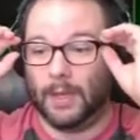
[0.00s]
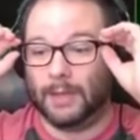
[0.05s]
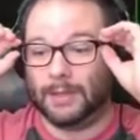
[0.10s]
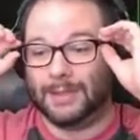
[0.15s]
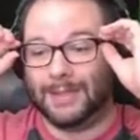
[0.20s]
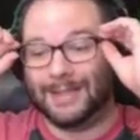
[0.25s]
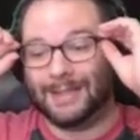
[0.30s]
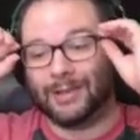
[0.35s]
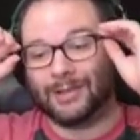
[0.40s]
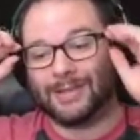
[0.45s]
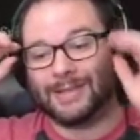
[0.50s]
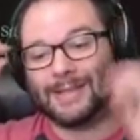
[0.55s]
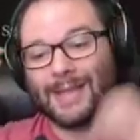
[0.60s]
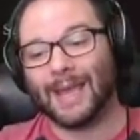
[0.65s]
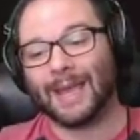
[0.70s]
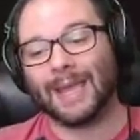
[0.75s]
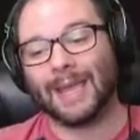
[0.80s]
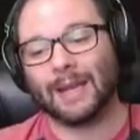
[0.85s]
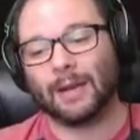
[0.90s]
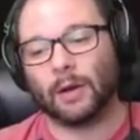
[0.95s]
So this is our
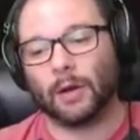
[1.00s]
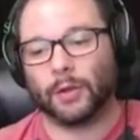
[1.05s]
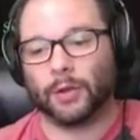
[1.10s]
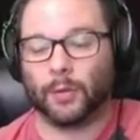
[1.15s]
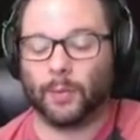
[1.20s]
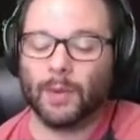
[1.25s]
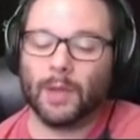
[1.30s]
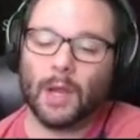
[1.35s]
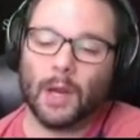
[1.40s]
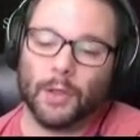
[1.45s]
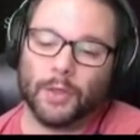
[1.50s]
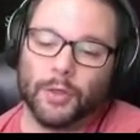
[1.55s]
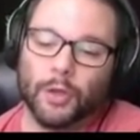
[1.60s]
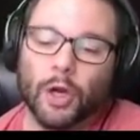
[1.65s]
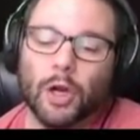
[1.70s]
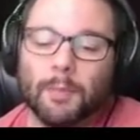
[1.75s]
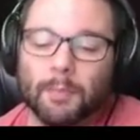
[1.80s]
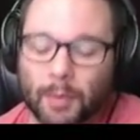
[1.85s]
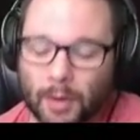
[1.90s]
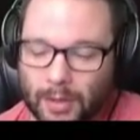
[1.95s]
second, or really our
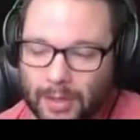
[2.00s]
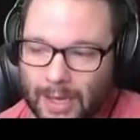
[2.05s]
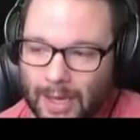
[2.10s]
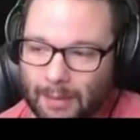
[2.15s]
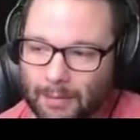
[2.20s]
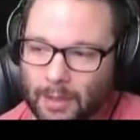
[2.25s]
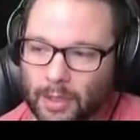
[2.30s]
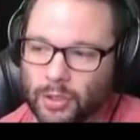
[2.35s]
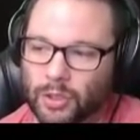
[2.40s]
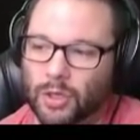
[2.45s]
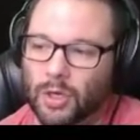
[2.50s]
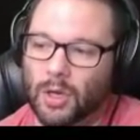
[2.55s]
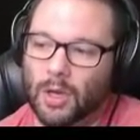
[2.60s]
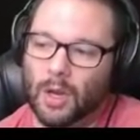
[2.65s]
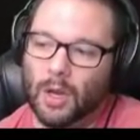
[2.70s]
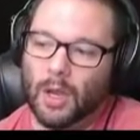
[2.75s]
third burn damage.